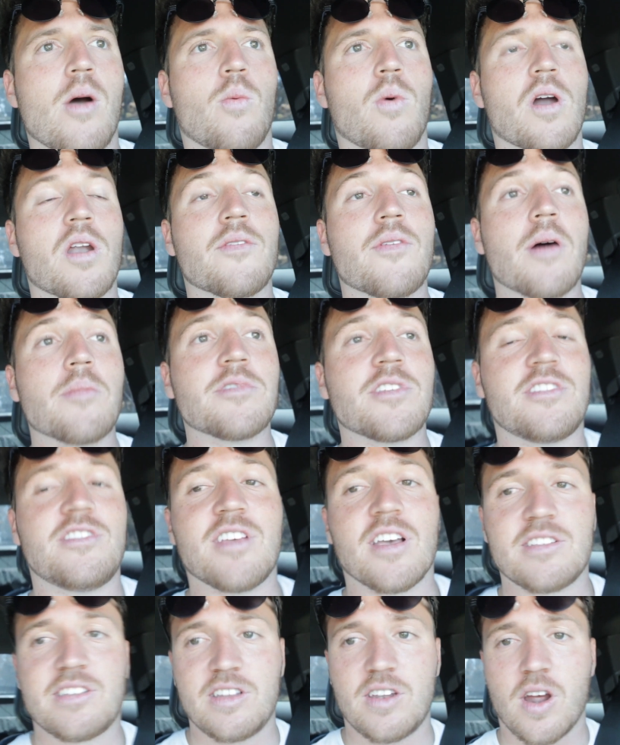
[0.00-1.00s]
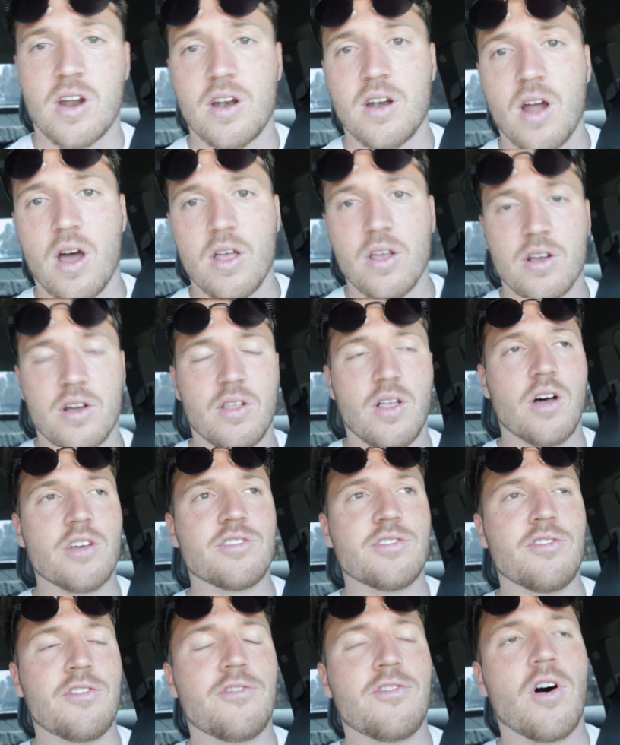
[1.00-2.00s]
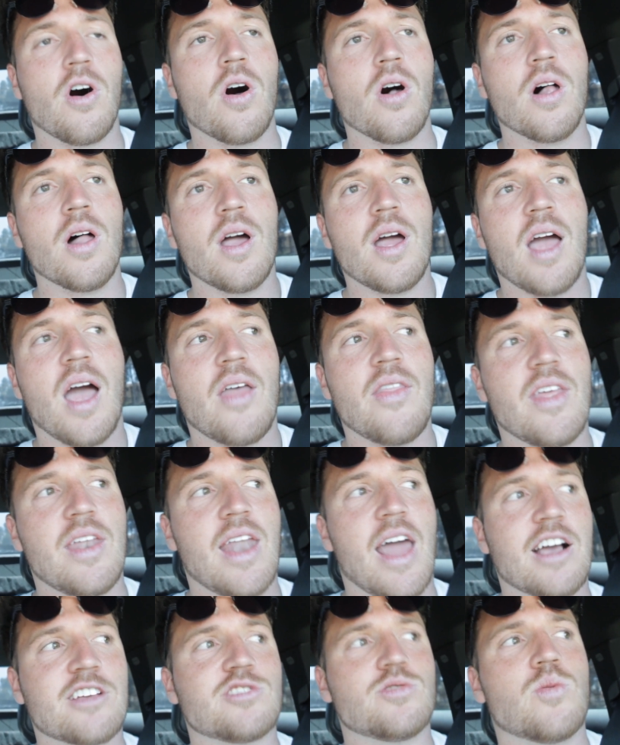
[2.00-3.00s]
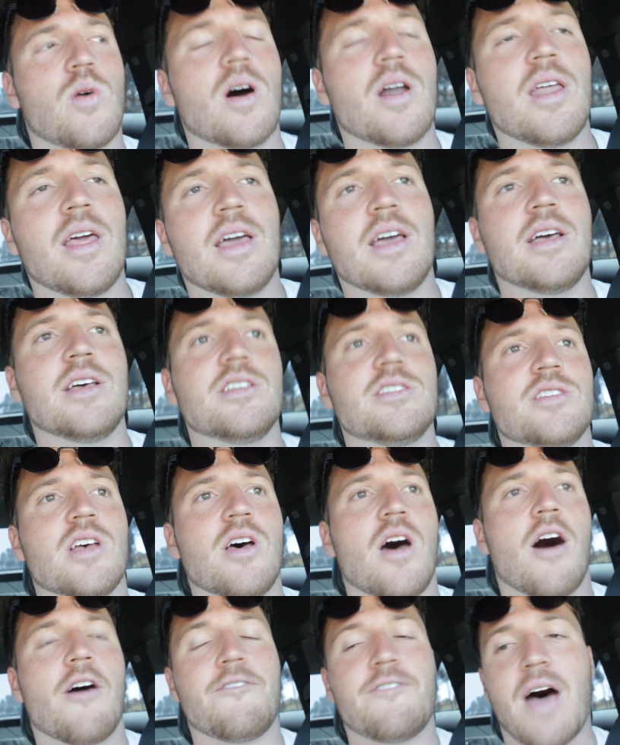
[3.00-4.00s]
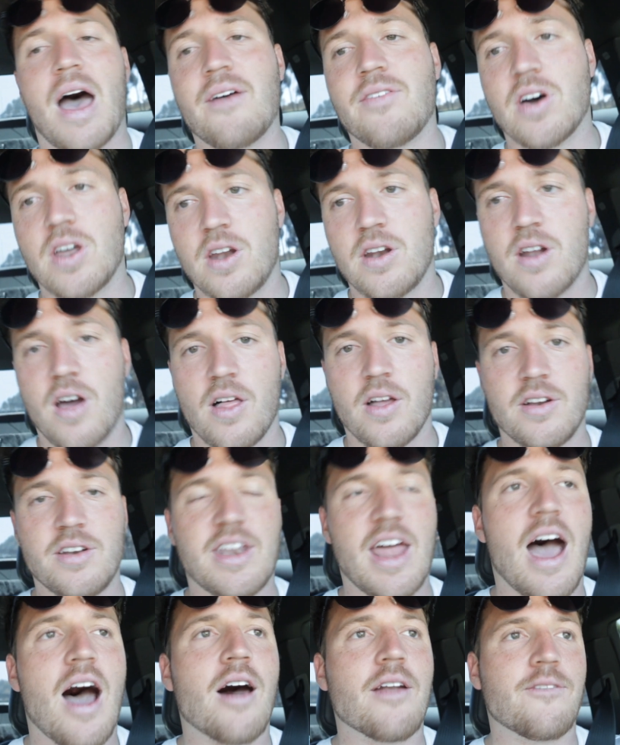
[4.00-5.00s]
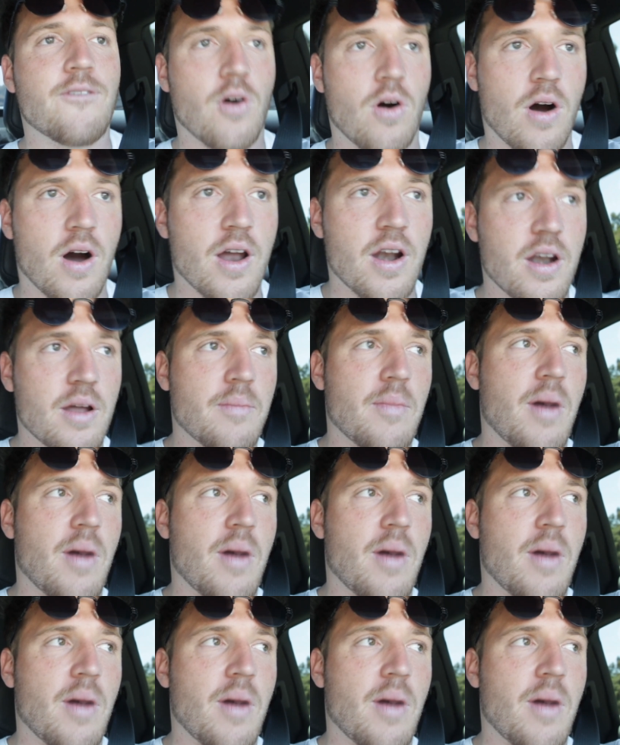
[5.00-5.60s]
One of them's a $1,600 close in full, and the next one is a $500 down, $400 a